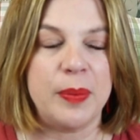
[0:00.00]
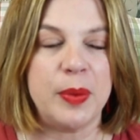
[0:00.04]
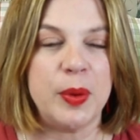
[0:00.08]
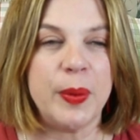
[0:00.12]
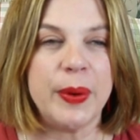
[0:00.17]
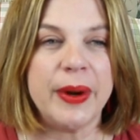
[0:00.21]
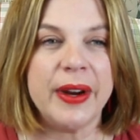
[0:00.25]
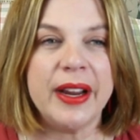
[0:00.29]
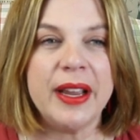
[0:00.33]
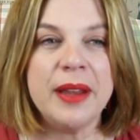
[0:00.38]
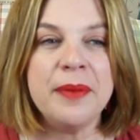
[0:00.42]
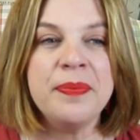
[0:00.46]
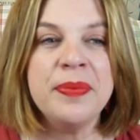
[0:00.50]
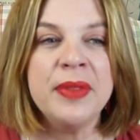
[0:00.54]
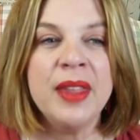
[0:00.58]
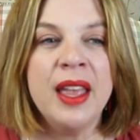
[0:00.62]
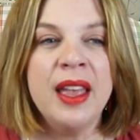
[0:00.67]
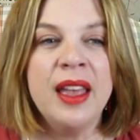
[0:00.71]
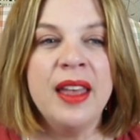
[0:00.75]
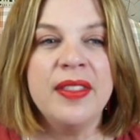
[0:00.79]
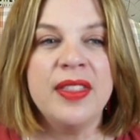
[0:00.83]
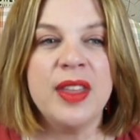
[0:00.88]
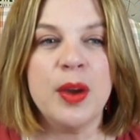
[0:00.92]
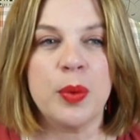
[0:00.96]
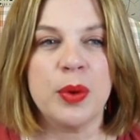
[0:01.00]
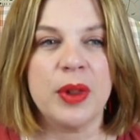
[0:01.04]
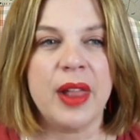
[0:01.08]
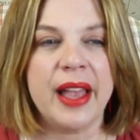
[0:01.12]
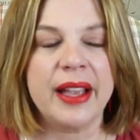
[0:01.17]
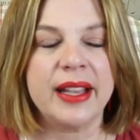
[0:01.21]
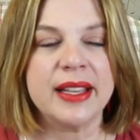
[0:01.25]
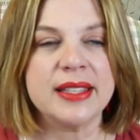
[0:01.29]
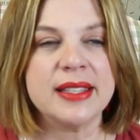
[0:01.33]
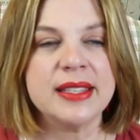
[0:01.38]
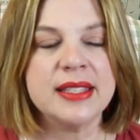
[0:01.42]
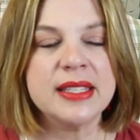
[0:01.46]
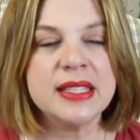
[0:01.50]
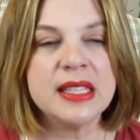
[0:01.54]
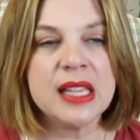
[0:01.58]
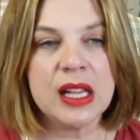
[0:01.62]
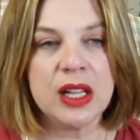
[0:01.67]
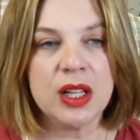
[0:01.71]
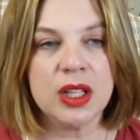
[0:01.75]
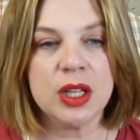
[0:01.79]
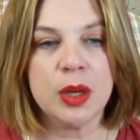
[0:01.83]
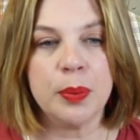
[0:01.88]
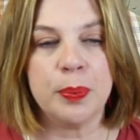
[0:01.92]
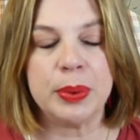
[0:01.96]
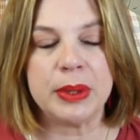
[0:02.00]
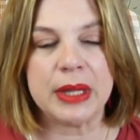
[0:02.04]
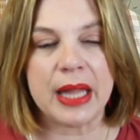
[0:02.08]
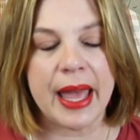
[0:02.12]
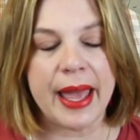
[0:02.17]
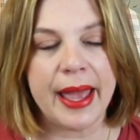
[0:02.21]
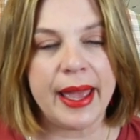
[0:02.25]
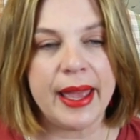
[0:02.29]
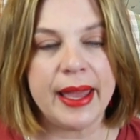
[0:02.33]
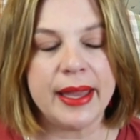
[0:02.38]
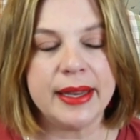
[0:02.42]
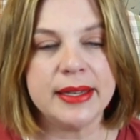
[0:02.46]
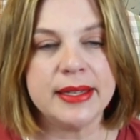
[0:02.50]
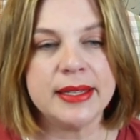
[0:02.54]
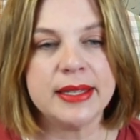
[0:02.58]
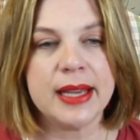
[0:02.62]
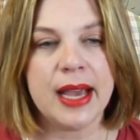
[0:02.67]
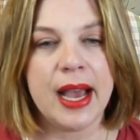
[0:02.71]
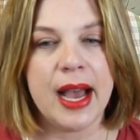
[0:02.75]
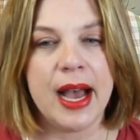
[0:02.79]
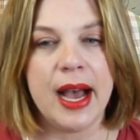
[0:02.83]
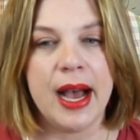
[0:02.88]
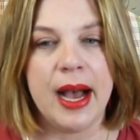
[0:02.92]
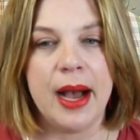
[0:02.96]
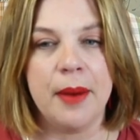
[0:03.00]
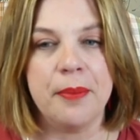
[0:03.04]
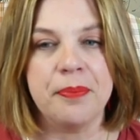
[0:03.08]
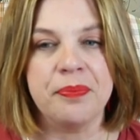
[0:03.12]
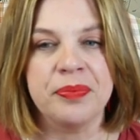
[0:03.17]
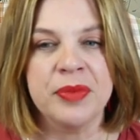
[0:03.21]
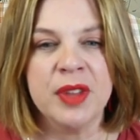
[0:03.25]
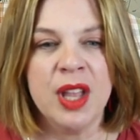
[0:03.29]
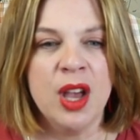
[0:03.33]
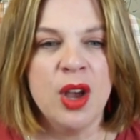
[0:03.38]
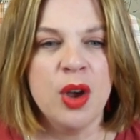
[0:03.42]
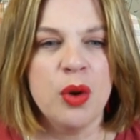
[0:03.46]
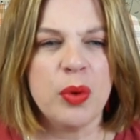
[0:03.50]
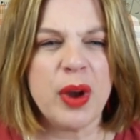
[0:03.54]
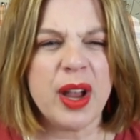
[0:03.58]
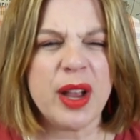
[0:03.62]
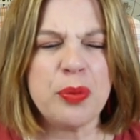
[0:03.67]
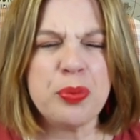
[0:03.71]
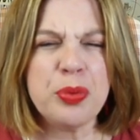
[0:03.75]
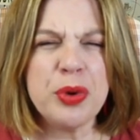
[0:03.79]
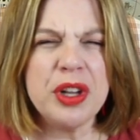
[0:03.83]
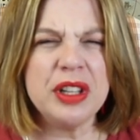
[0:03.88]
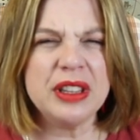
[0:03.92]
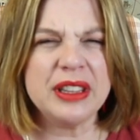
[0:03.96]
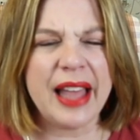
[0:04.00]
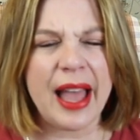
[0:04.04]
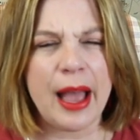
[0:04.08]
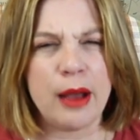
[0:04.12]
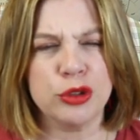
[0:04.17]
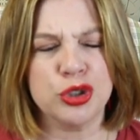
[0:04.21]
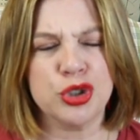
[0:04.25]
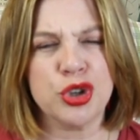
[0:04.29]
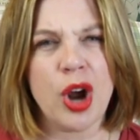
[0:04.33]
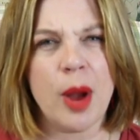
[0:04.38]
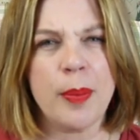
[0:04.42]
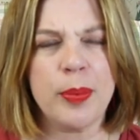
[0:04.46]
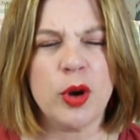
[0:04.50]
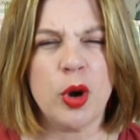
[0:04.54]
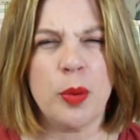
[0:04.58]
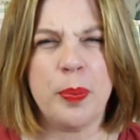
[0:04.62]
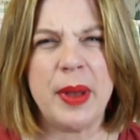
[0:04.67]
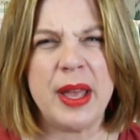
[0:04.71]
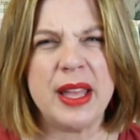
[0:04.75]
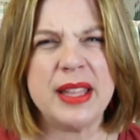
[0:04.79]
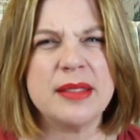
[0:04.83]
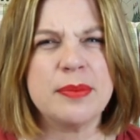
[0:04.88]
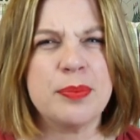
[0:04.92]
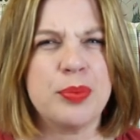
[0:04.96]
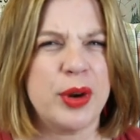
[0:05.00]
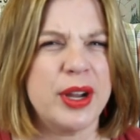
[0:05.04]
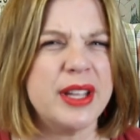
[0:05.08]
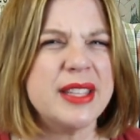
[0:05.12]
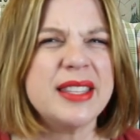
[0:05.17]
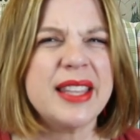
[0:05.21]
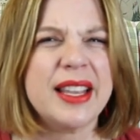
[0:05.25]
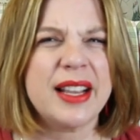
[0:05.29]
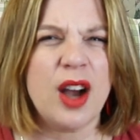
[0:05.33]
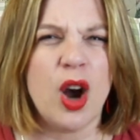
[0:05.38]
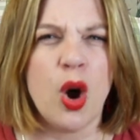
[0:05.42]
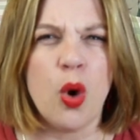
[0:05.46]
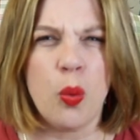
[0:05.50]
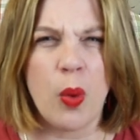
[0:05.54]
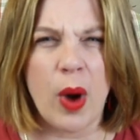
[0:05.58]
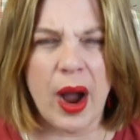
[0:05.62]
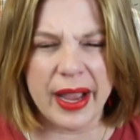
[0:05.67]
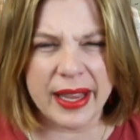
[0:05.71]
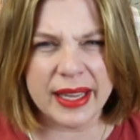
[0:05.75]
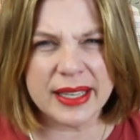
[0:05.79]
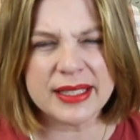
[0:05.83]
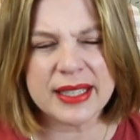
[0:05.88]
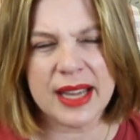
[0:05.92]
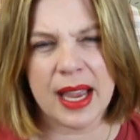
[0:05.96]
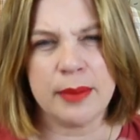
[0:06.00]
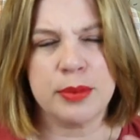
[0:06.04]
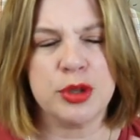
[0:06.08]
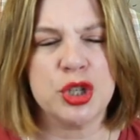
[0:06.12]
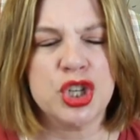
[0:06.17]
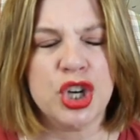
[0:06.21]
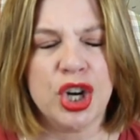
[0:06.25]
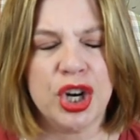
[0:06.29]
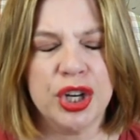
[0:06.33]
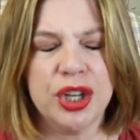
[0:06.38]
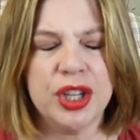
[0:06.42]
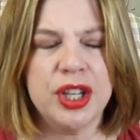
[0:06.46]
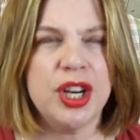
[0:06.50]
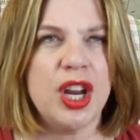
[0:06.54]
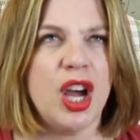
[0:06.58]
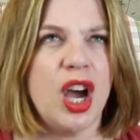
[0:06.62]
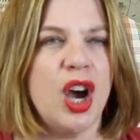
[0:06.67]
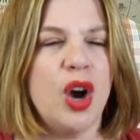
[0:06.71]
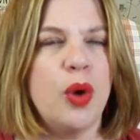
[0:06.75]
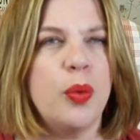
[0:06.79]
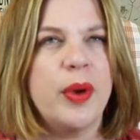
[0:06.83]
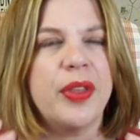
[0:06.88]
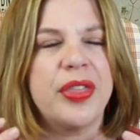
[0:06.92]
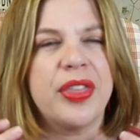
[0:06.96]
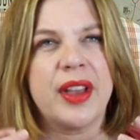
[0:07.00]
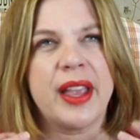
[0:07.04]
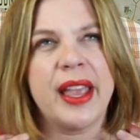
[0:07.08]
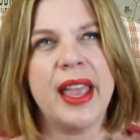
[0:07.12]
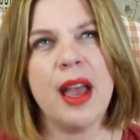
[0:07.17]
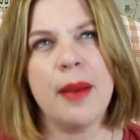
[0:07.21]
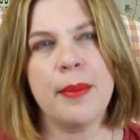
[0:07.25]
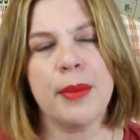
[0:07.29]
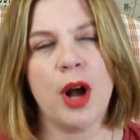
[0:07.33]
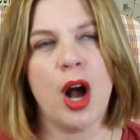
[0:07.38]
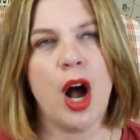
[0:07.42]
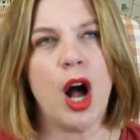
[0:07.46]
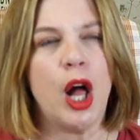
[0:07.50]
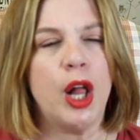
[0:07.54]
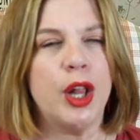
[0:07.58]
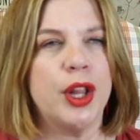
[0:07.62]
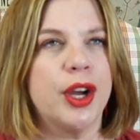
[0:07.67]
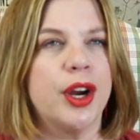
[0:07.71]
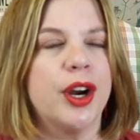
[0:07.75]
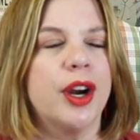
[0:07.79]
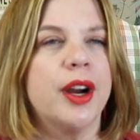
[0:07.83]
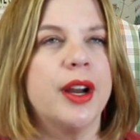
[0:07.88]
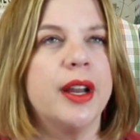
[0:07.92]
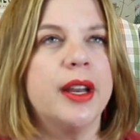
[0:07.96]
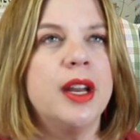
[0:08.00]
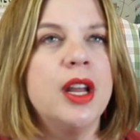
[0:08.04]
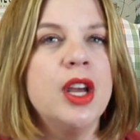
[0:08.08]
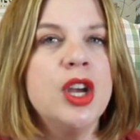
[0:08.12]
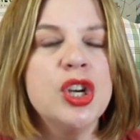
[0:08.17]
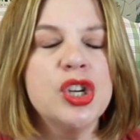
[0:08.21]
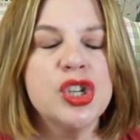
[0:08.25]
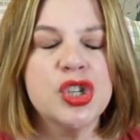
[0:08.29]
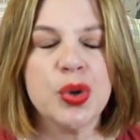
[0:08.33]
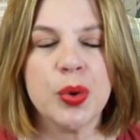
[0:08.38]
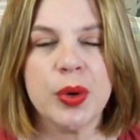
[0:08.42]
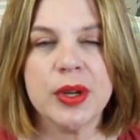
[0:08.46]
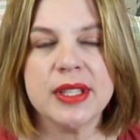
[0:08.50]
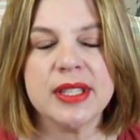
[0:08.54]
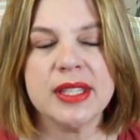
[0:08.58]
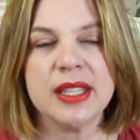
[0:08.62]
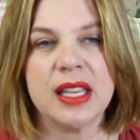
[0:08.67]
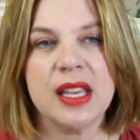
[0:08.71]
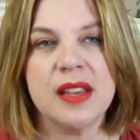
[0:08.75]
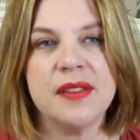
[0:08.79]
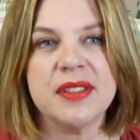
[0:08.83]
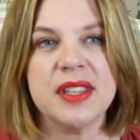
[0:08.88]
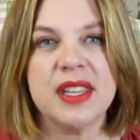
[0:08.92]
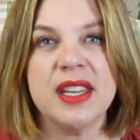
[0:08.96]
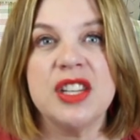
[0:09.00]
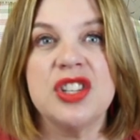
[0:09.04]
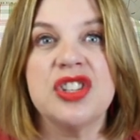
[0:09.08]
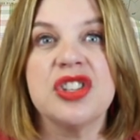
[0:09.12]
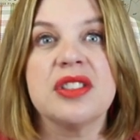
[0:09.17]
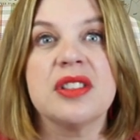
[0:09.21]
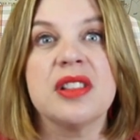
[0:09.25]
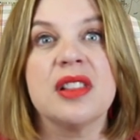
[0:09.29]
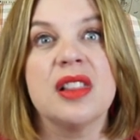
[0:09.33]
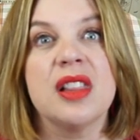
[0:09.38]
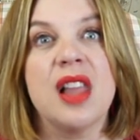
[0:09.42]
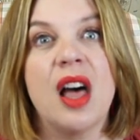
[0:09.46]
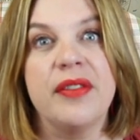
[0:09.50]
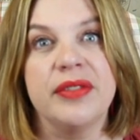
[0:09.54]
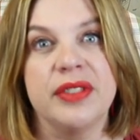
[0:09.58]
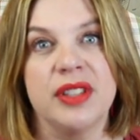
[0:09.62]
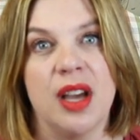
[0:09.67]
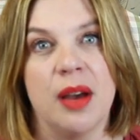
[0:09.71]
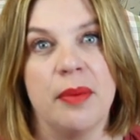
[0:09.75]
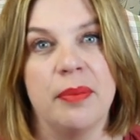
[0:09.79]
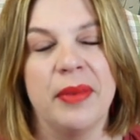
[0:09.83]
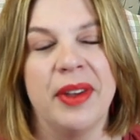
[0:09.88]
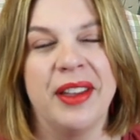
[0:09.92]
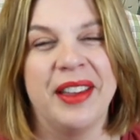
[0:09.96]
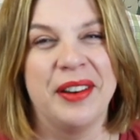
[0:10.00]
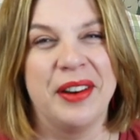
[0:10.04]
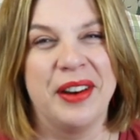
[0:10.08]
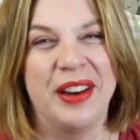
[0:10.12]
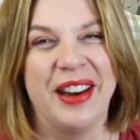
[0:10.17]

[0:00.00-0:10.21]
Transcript: February that were like a silk blend, um, like real loud tropical prints, like a Hawaiian type shirt, you know, with a camp collar and short sleeves. And he just loved them